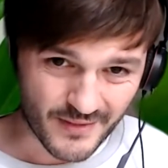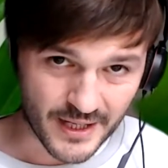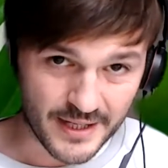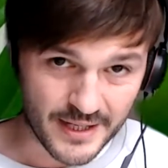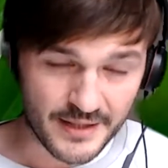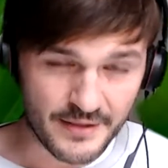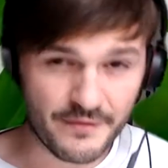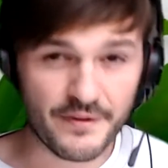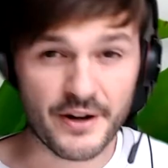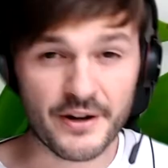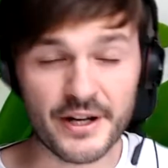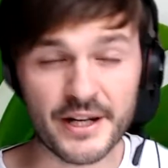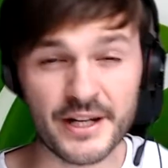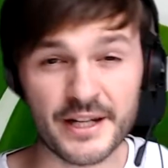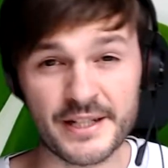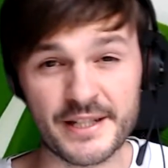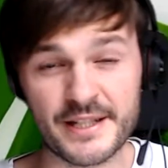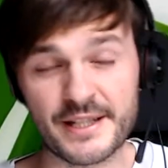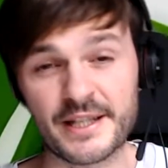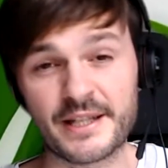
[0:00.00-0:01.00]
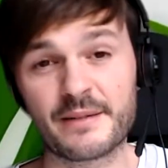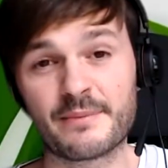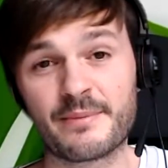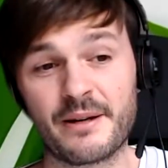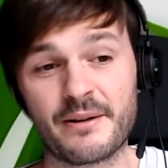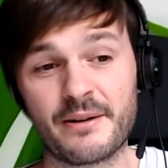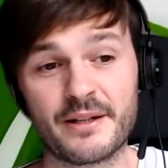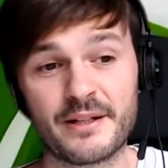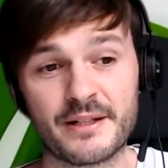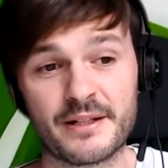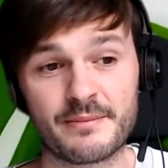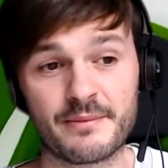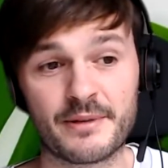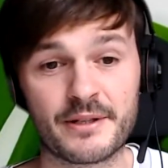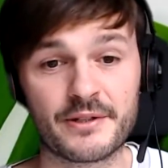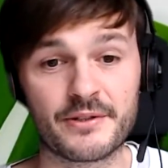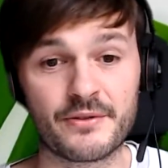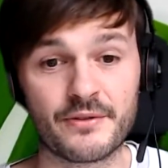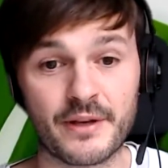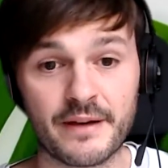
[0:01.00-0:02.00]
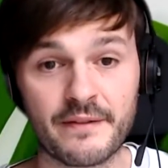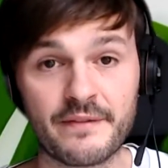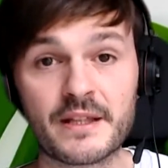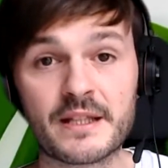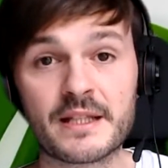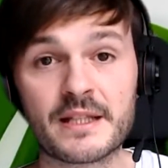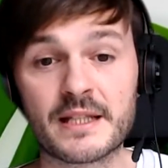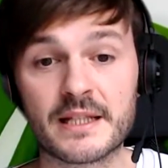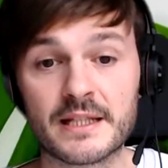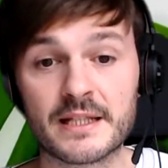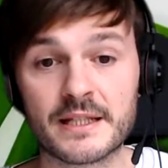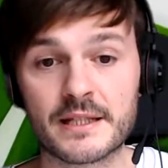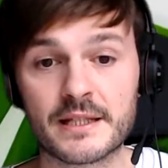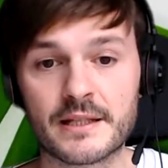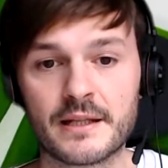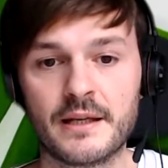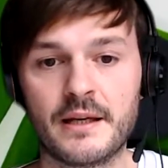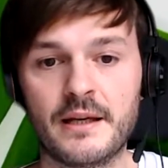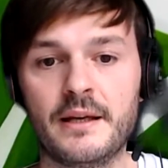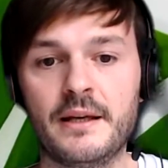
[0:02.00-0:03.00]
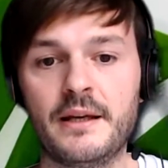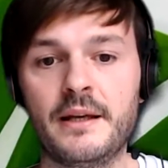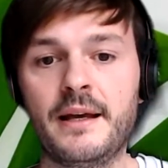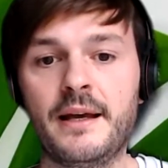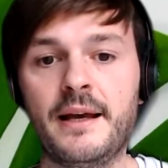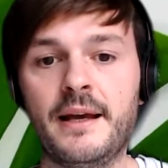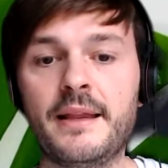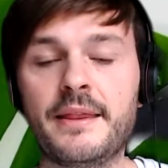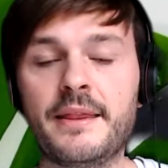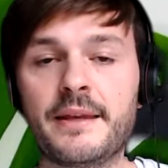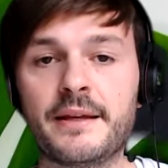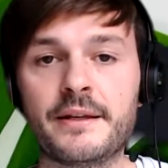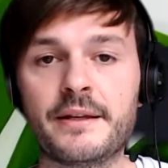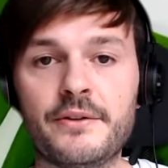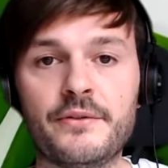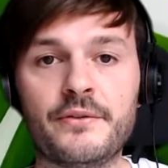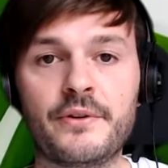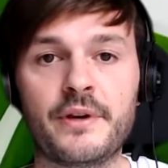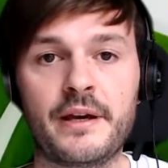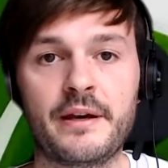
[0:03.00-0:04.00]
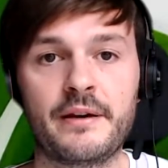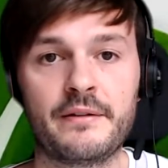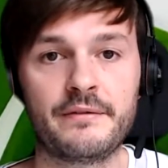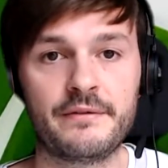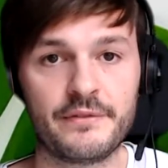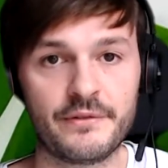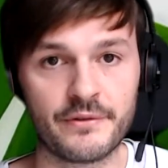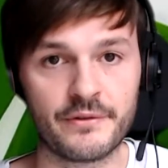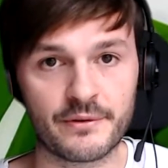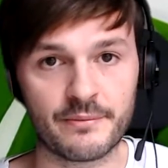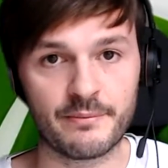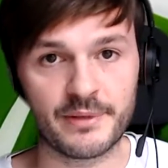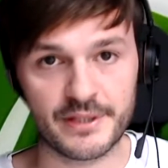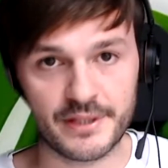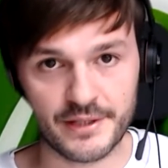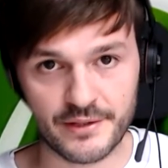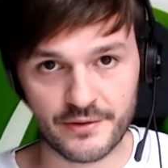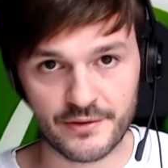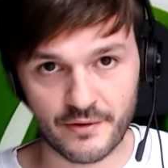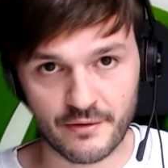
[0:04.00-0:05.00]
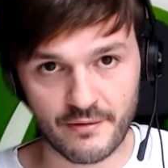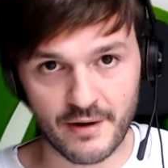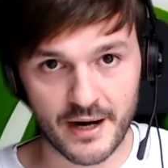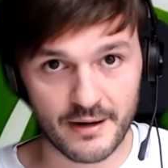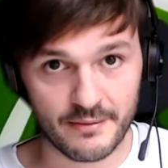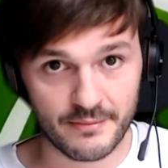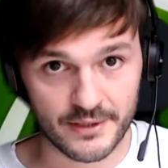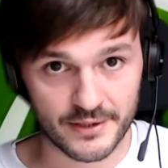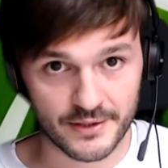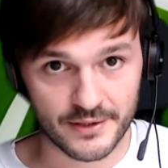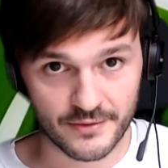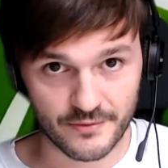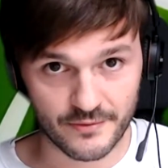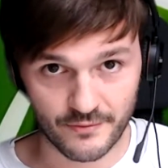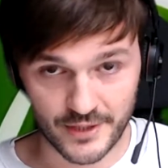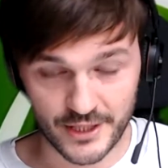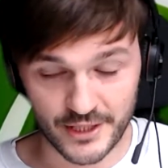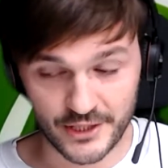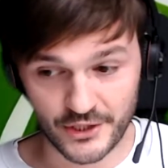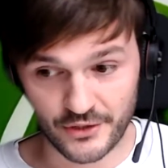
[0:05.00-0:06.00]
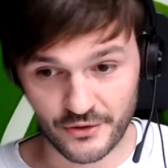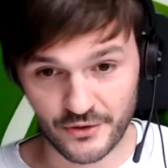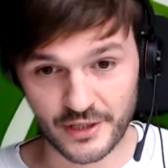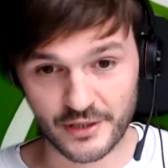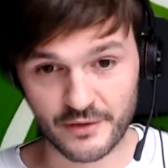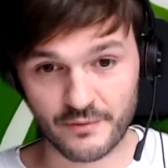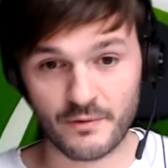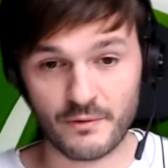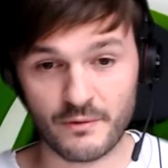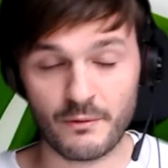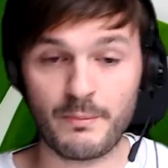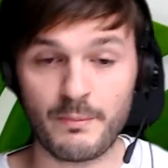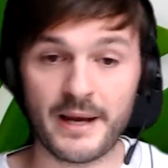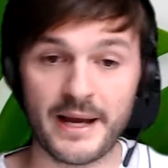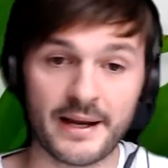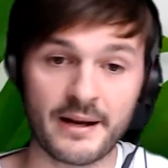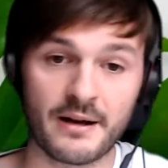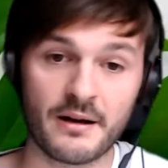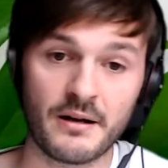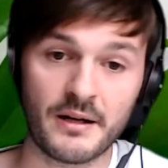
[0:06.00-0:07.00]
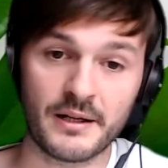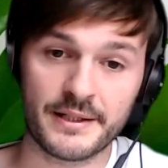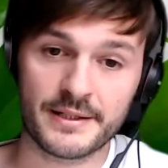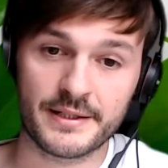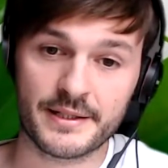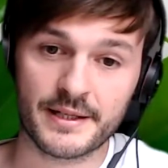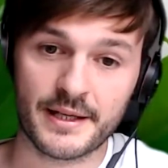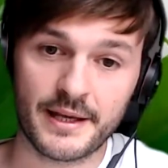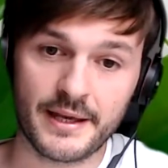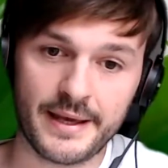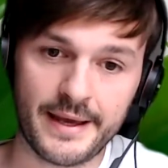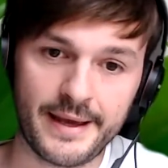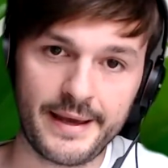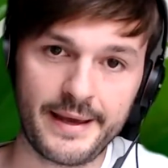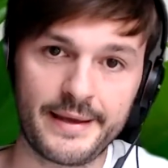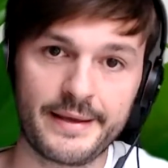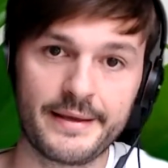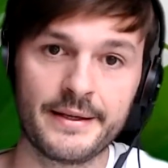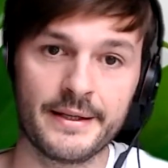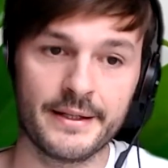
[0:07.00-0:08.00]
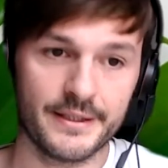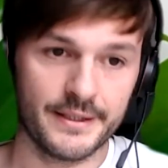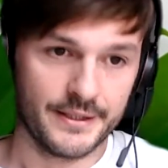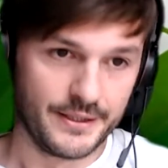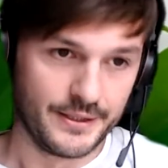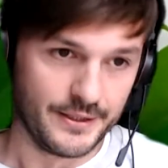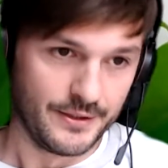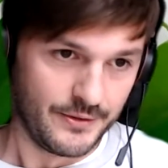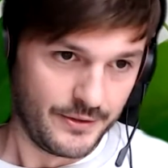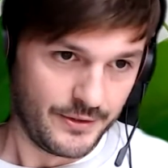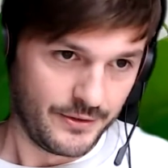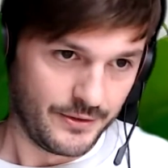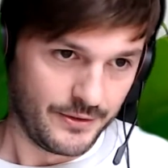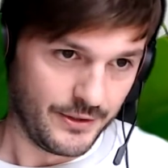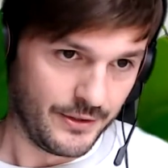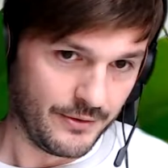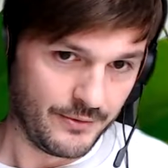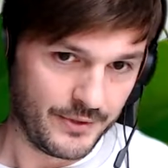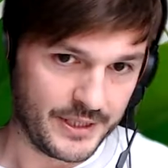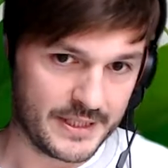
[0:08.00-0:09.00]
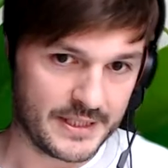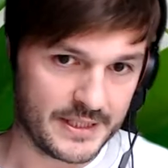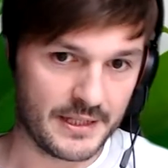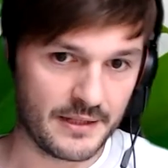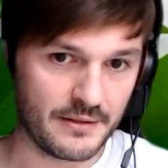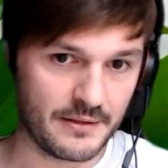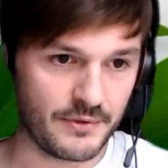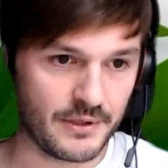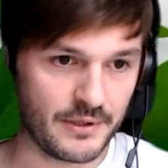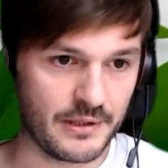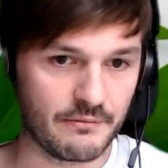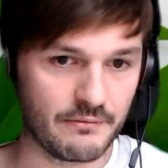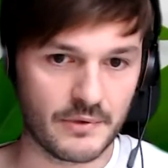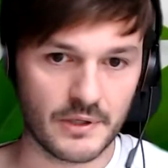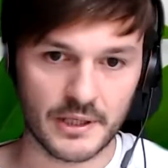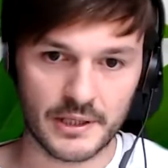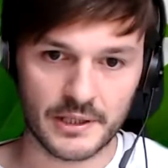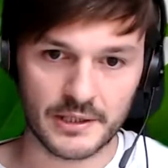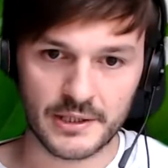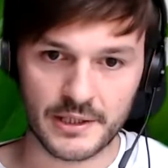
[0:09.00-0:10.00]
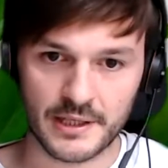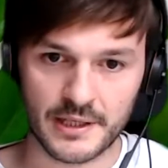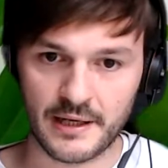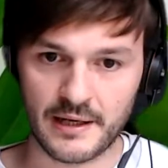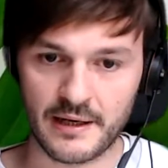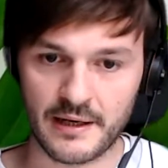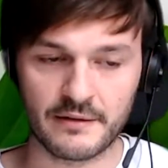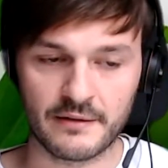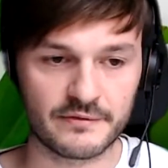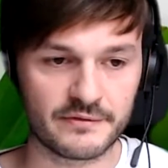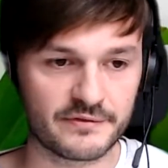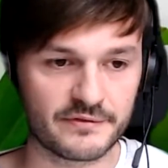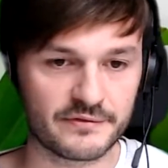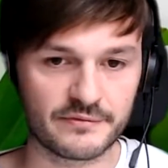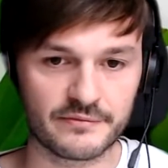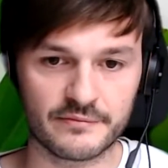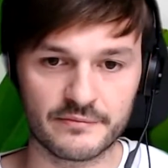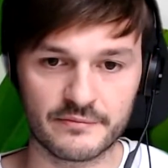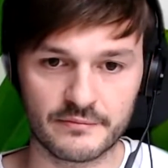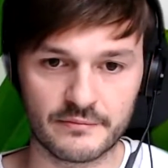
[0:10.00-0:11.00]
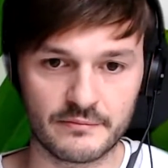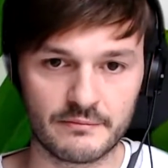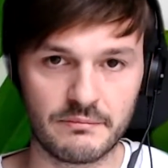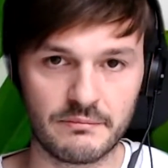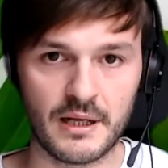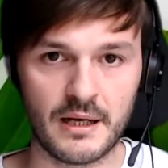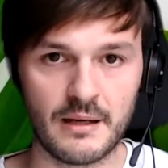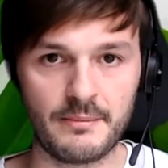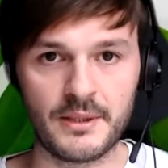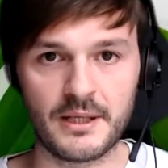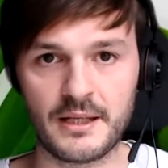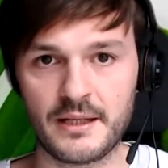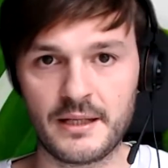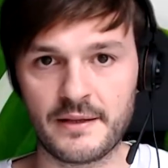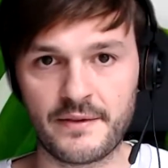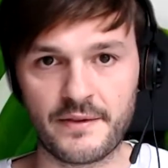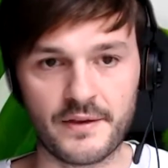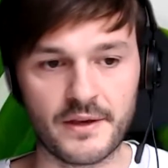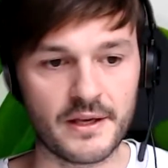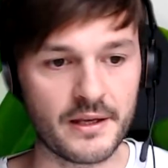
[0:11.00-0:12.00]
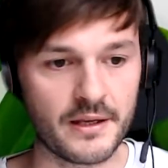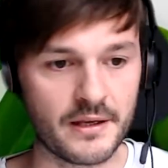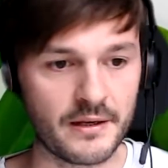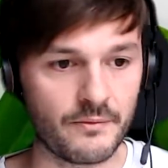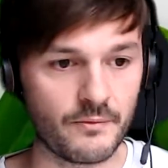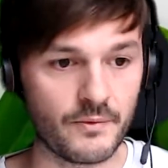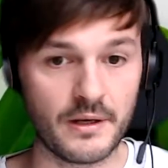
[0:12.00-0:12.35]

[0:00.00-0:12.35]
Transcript: And the very nice thing about it is because you have this list and you have your business requirements, which you can roll back on and say, hey, you know, we said we wanted to have blah, blah thing.